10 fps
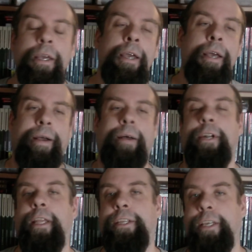But
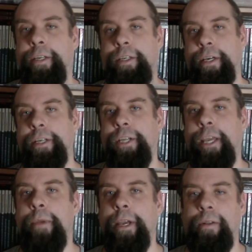I like to get
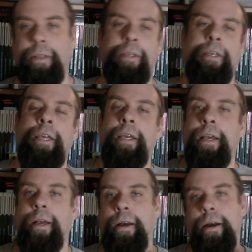chainmail,
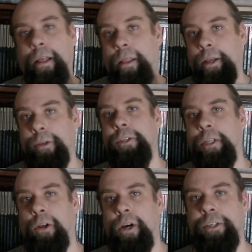use a
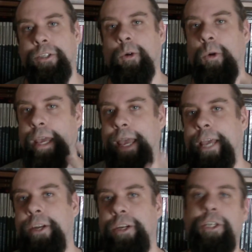longsword
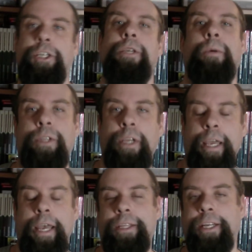and a shield,
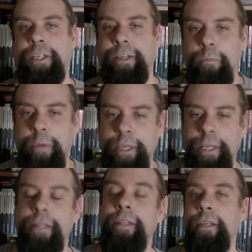and that's going to
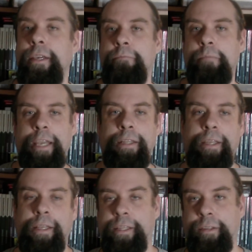be the main
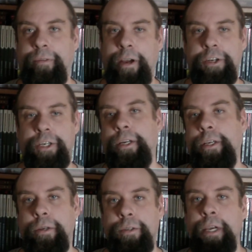thing that the fighters are going to
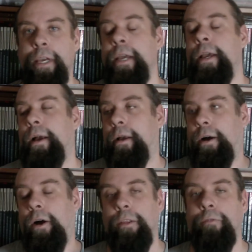use.
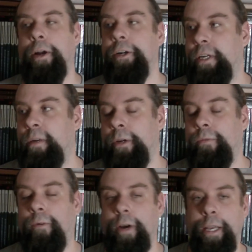All the fighters are going to be
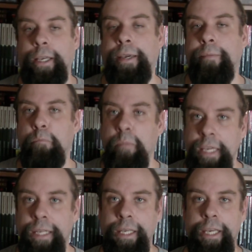fighting in
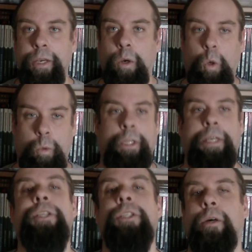melee
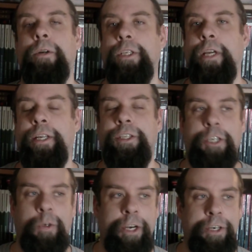only, so it's not a
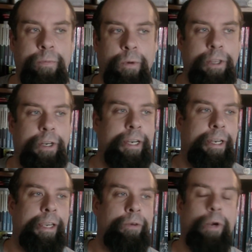situation where they're going to
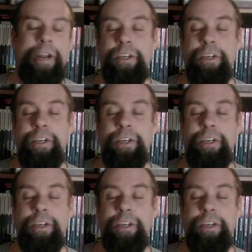get ranged